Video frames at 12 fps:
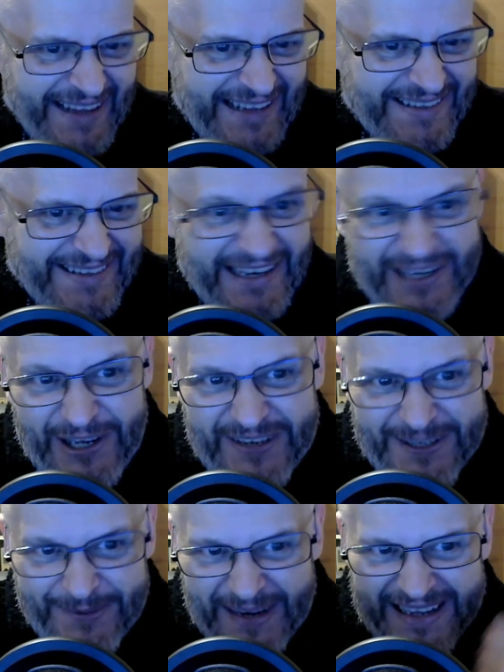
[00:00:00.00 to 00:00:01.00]
That's it.
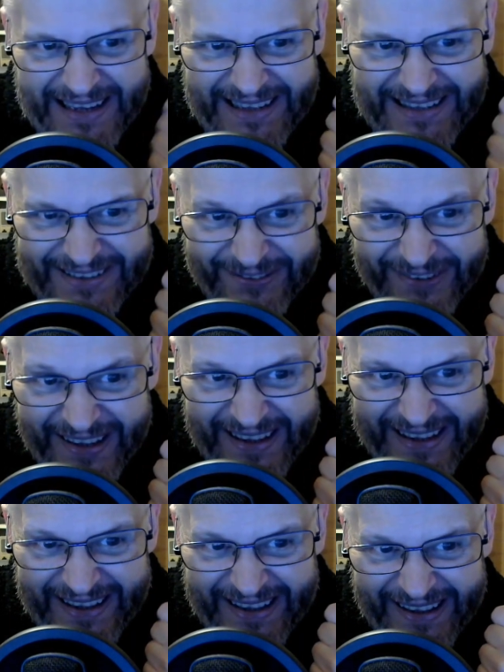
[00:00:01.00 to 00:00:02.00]
Lewis wins.
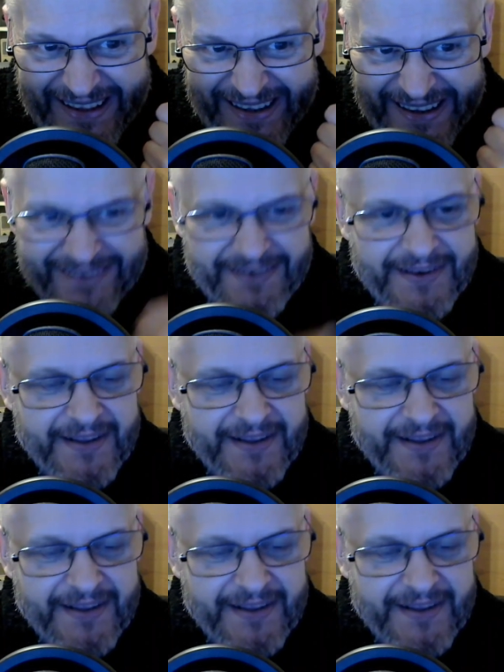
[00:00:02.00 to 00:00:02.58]
Woo!